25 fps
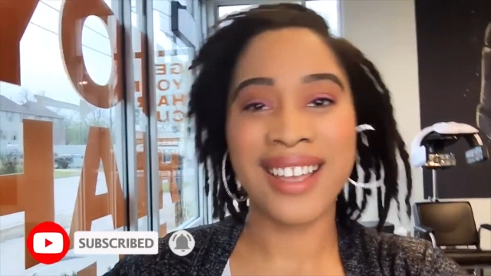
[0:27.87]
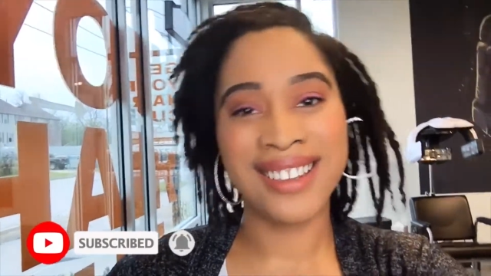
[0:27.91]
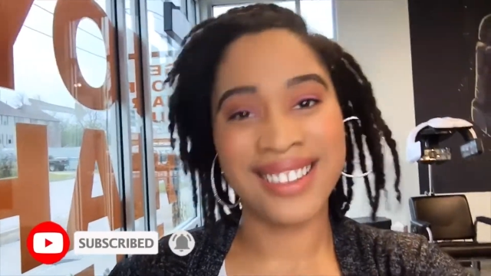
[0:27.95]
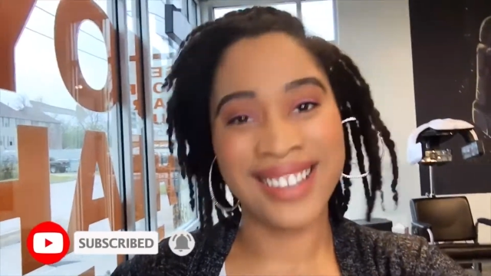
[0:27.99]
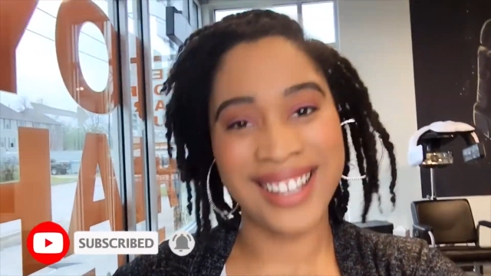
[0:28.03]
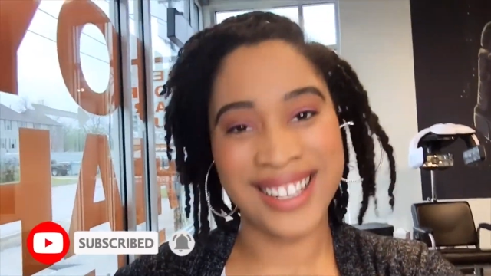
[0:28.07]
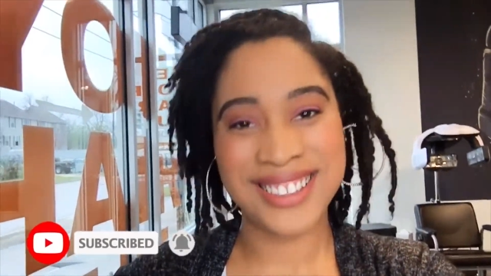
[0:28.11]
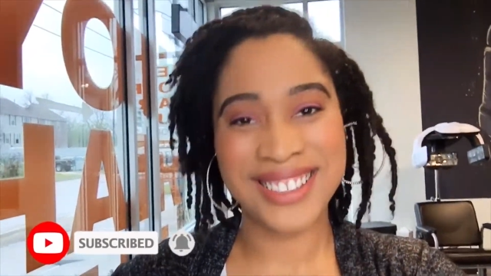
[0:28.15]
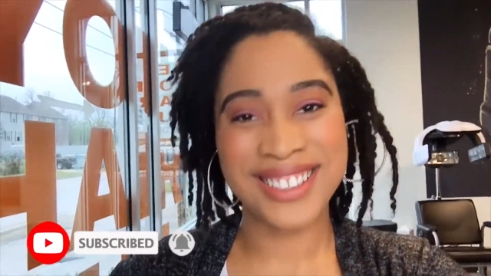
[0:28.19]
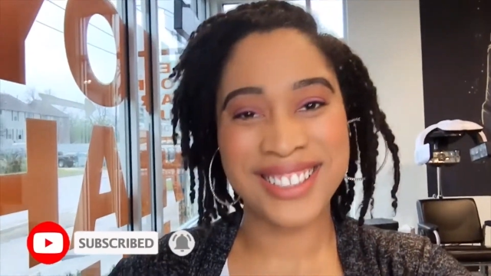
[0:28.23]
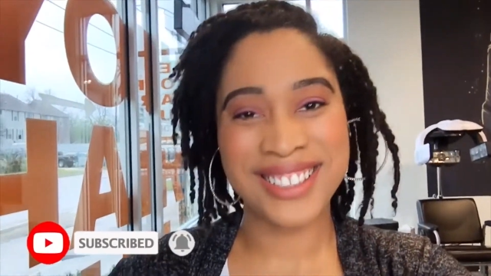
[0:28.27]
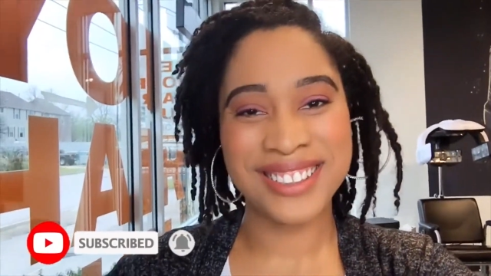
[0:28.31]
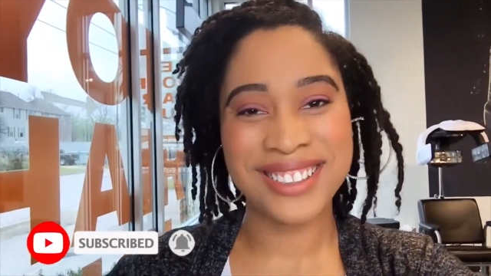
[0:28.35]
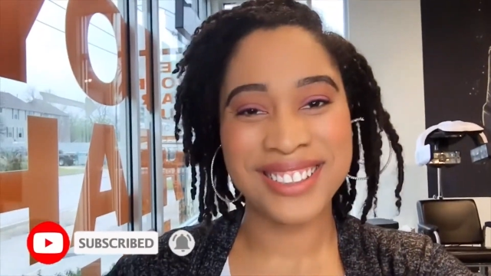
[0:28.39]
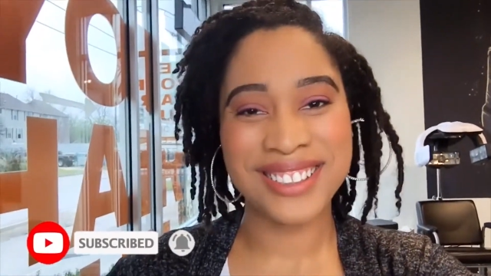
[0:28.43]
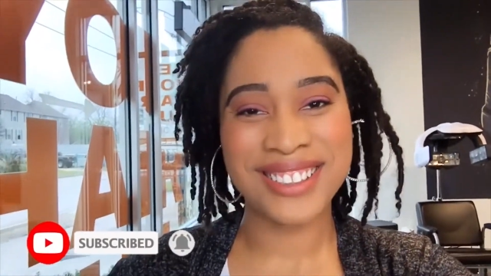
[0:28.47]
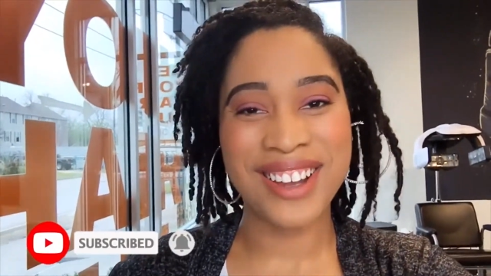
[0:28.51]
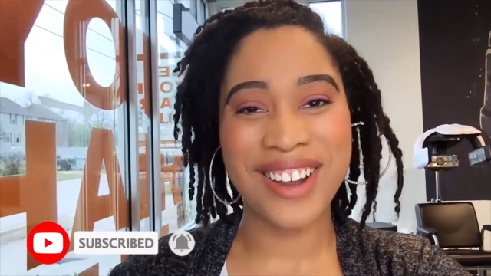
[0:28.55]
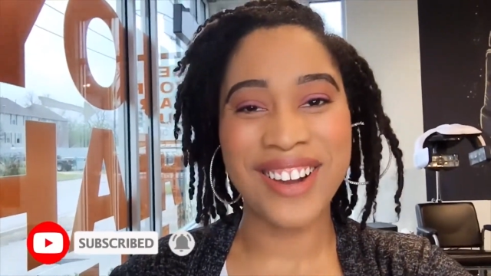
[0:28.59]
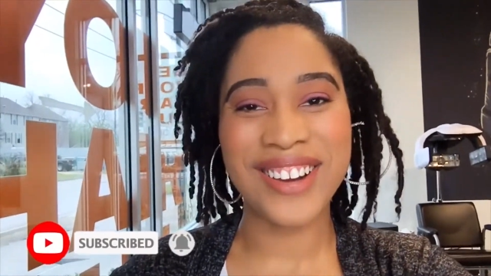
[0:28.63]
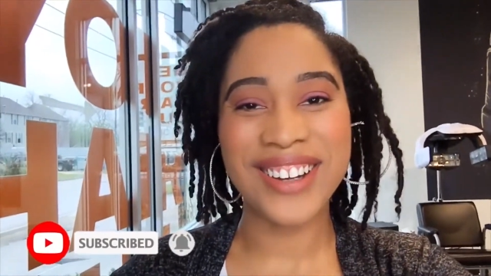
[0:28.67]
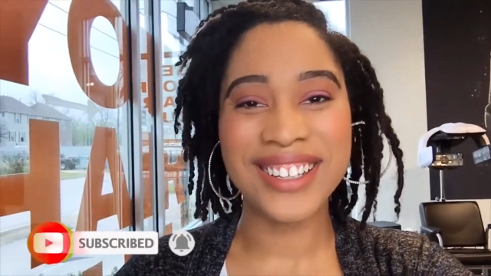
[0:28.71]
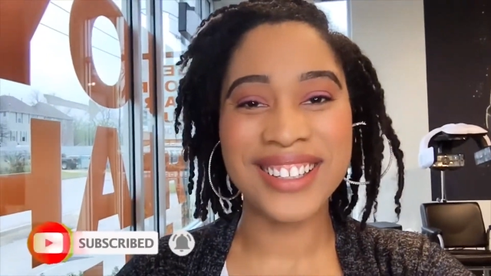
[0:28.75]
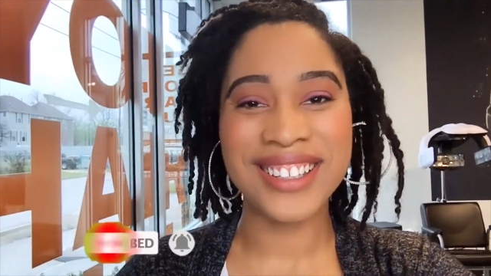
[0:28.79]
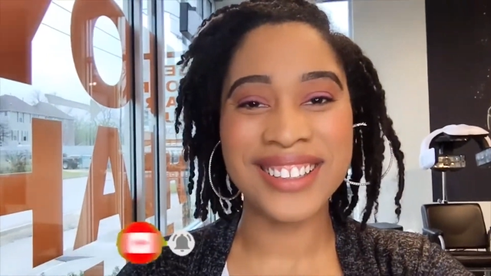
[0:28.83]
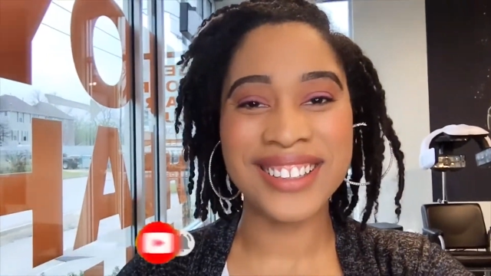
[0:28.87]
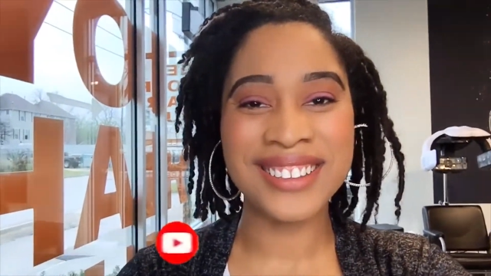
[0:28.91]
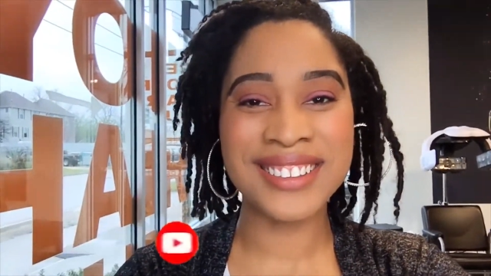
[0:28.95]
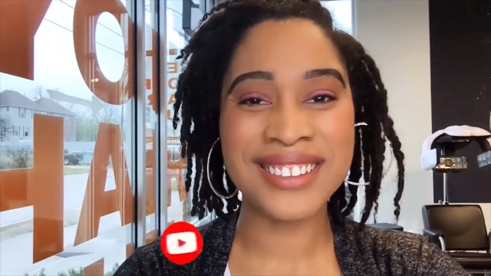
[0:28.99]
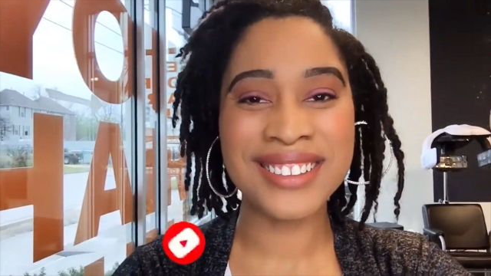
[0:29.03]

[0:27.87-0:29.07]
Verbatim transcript: let's get started.